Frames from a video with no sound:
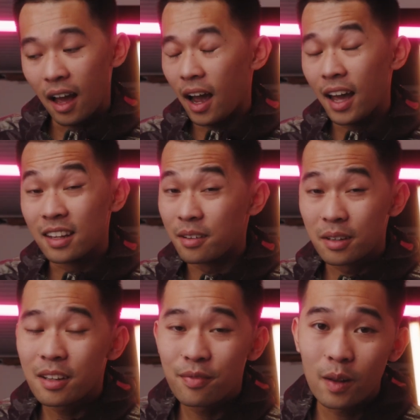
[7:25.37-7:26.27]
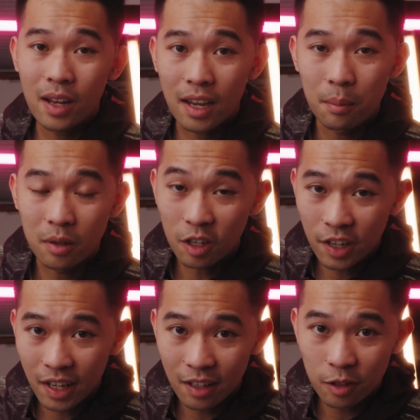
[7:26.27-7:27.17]
I literally feel like I'm
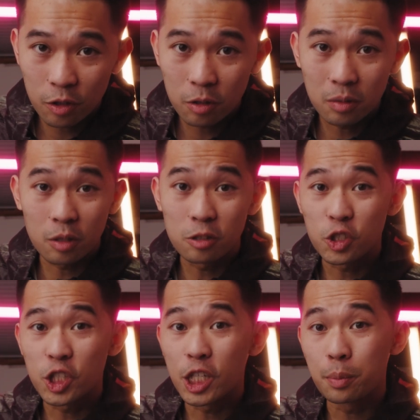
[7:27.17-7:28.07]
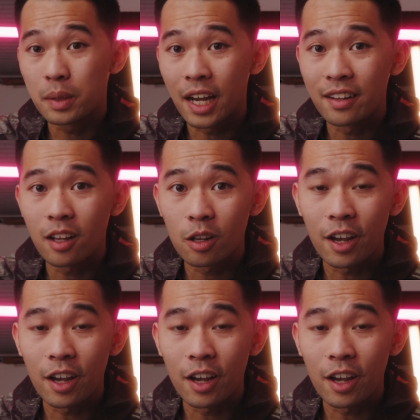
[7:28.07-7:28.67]
looking into those cheap $10